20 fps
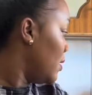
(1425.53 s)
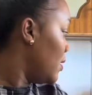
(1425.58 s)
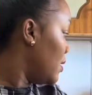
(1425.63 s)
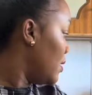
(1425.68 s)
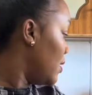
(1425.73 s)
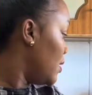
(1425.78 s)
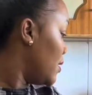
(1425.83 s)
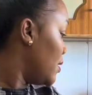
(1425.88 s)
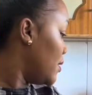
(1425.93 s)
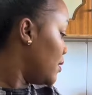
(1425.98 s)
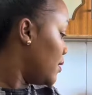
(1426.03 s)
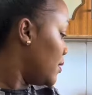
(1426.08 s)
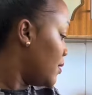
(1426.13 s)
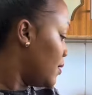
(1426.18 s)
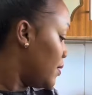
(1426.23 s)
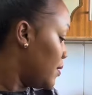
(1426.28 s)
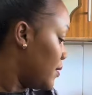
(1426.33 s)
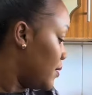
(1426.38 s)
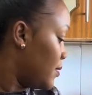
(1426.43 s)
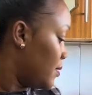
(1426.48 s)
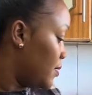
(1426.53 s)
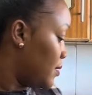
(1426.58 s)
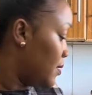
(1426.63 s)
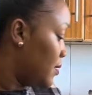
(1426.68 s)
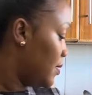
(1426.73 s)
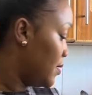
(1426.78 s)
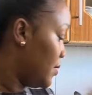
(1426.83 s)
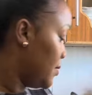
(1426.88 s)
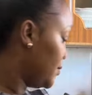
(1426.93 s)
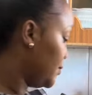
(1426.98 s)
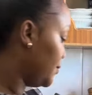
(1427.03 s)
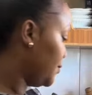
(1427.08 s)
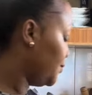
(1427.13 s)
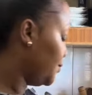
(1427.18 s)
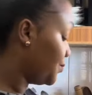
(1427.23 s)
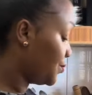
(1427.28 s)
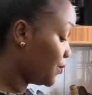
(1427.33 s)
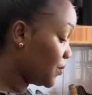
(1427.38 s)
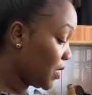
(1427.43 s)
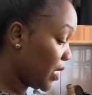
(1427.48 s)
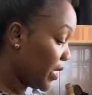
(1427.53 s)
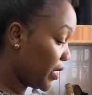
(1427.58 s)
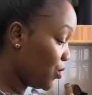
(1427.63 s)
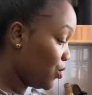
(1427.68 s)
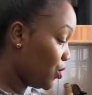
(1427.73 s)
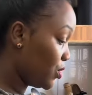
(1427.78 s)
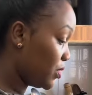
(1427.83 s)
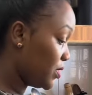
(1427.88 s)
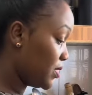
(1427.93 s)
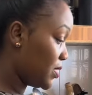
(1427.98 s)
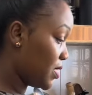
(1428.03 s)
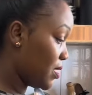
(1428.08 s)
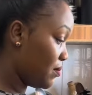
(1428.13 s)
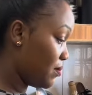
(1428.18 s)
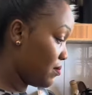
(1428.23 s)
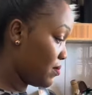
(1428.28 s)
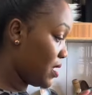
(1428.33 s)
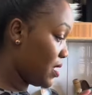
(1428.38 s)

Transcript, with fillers: Uh, I got some